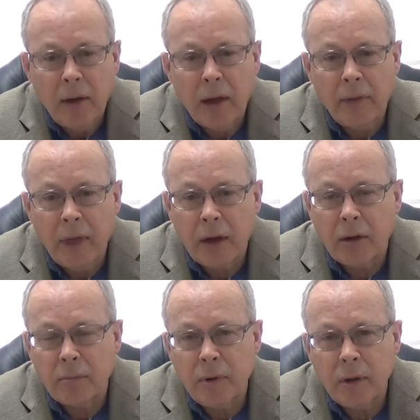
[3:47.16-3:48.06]
And that
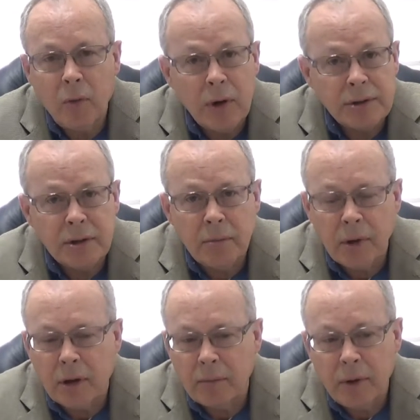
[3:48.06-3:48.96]
could be wisdom,
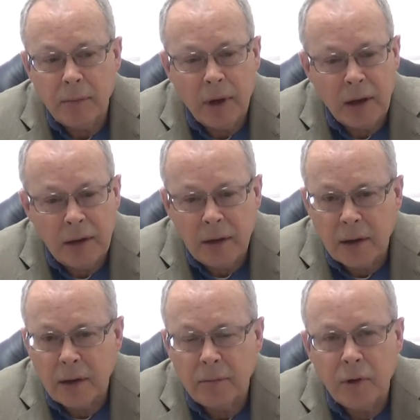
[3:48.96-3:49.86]
it could be money,
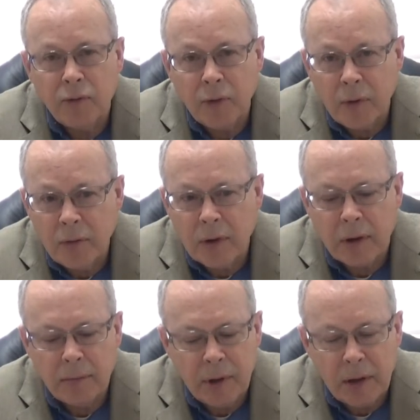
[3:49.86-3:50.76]
it could be food, it
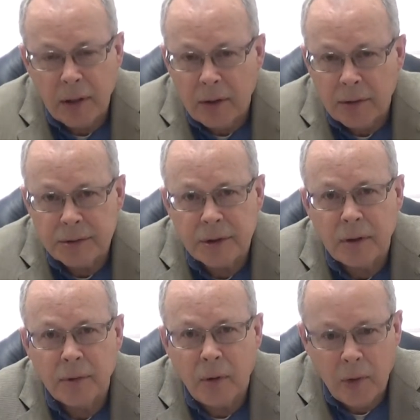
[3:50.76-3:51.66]
could be clothes, it
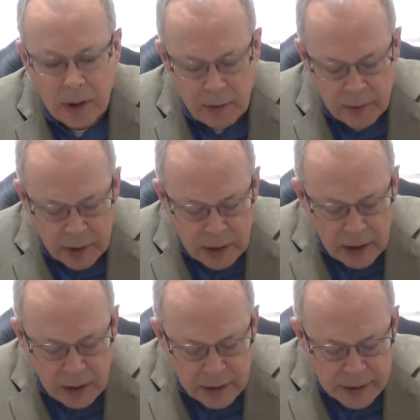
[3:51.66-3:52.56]
could be whatever the
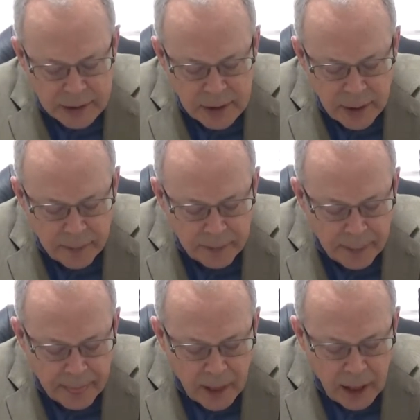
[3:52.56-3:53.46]
need is.
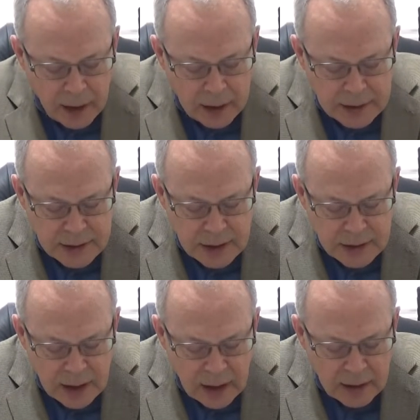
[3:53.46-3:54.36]
And it
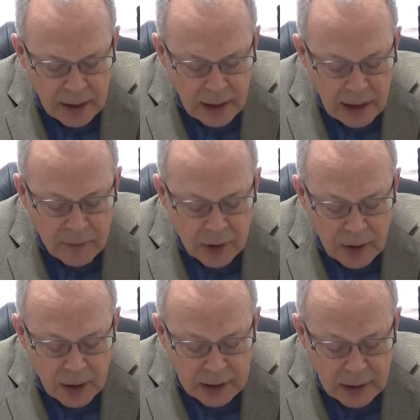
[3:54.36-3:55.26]
says, and they even
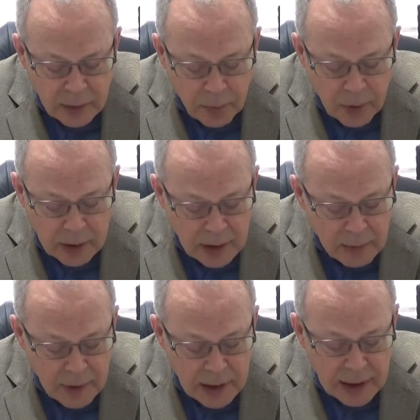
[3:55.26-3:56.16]
got to the point
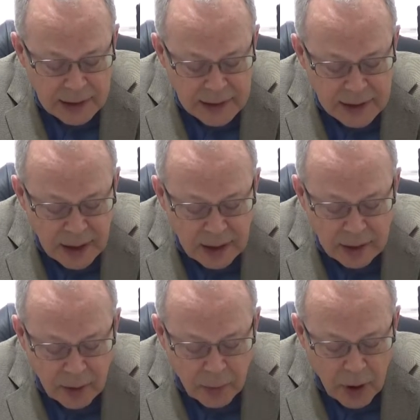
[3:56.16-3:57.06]
they began
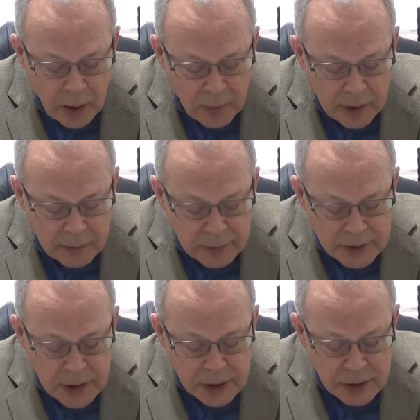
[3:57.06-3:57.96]
selling their property and
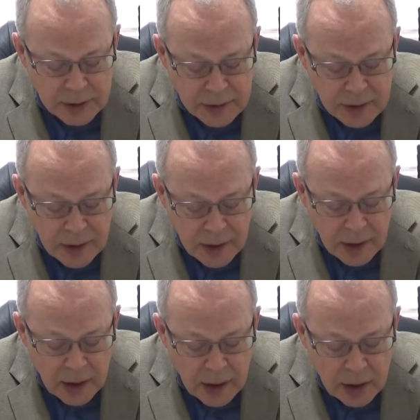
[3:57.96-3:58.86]
possessions
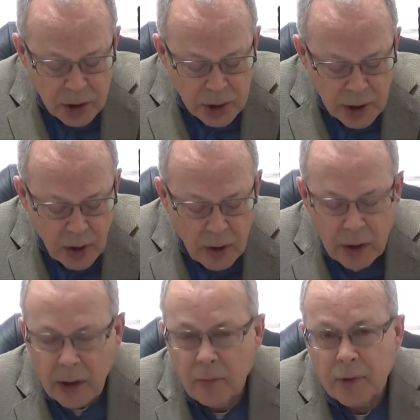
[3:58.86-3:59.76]
and
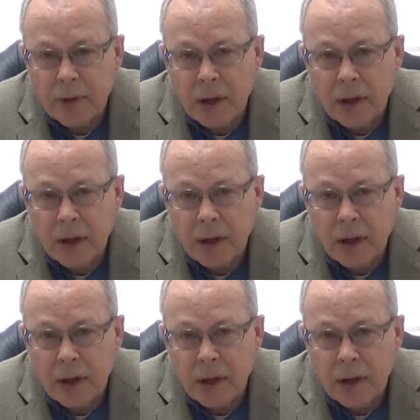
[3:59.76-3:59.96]
sharing them with